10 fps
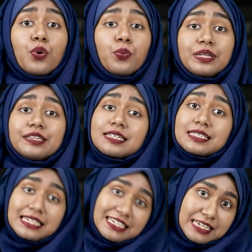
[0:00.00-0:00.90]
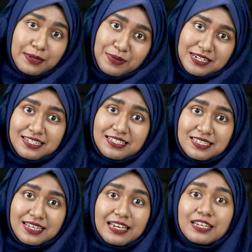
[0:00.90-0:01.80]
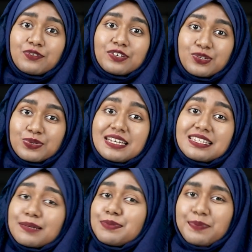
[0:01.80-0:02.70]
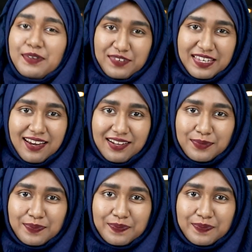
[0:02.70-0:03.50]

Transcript: with the CTA buttons using WPVR.